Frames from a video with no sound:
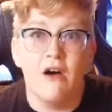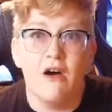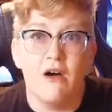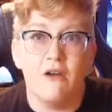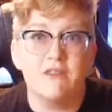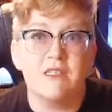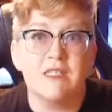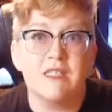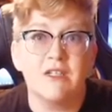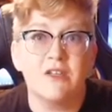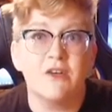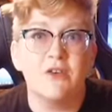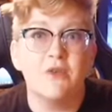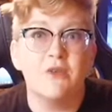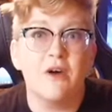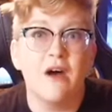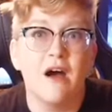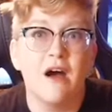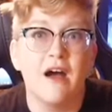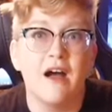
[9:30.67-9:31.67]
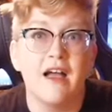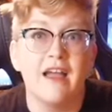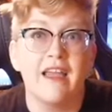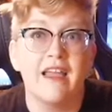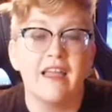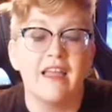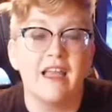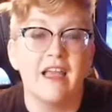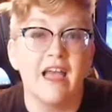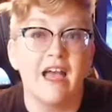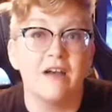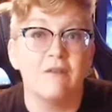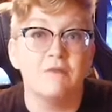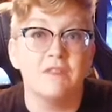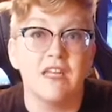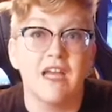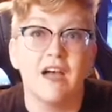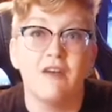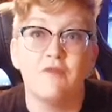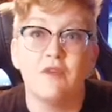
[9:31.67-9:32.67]
Also, I have
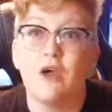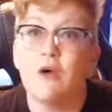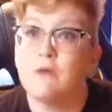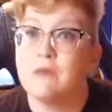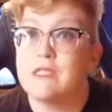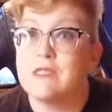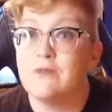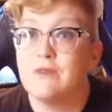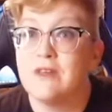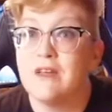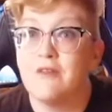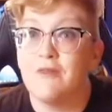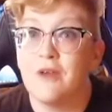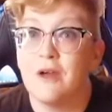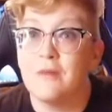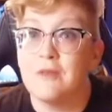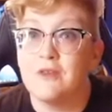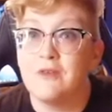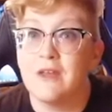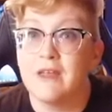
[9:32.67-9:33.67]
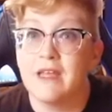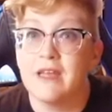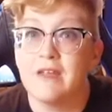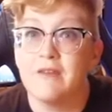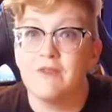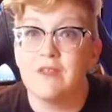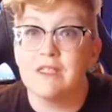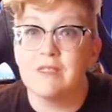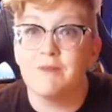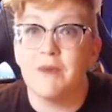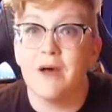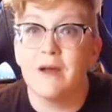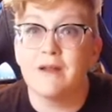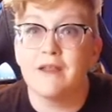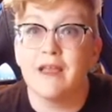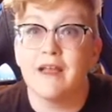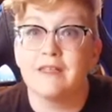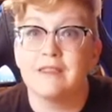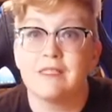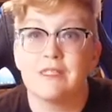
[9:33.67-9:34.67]
to have notes whenever I'm doing any of these podcasts,